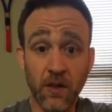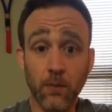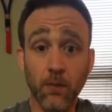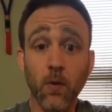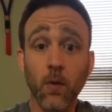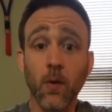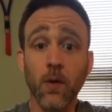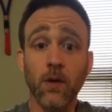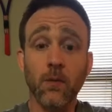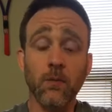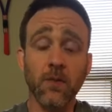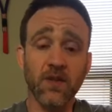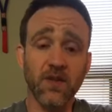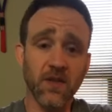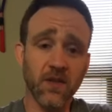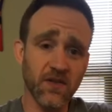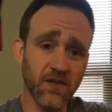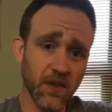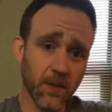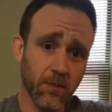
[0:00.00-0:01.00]
important
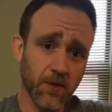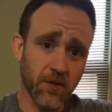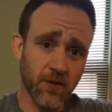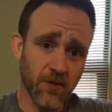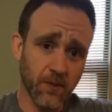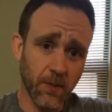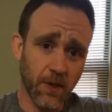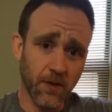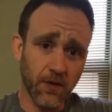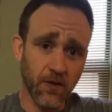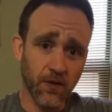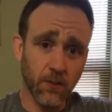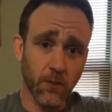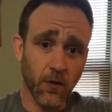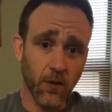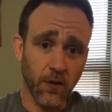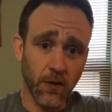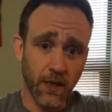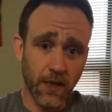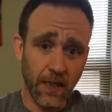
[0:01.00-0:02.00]
misconceptions about this
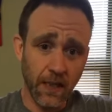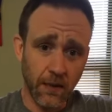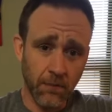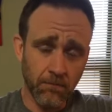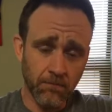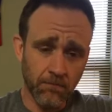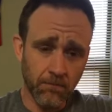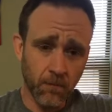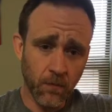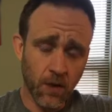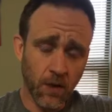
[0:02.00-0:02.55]
part of the game,